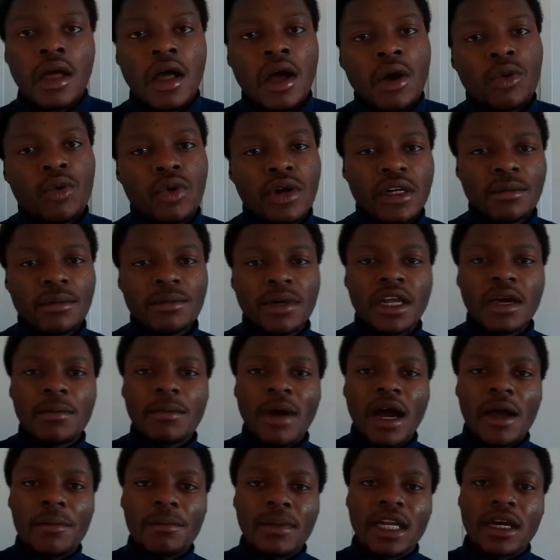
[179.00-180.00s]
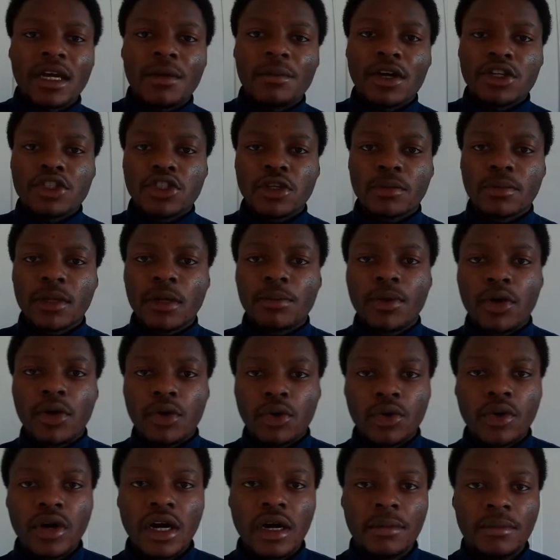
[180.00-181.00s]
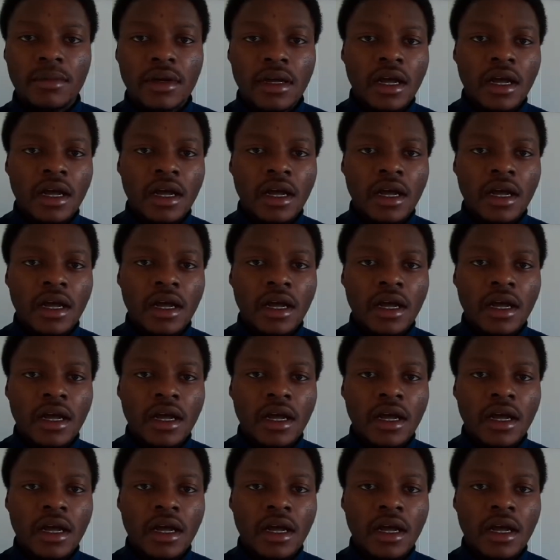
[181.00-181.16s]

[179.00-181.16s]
When I'm on a mic, man, I mash up the program.